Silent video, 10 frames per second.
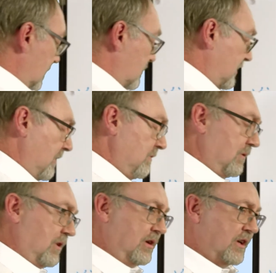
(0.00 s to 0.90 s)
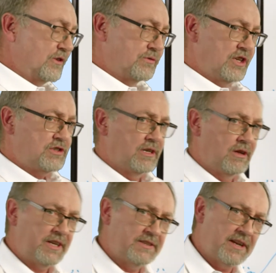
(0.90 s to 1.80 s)
So in a traditional
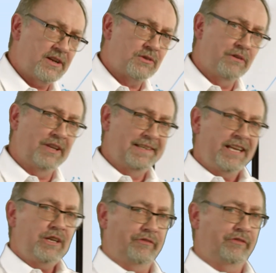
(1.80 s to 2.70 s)
architecture, if a link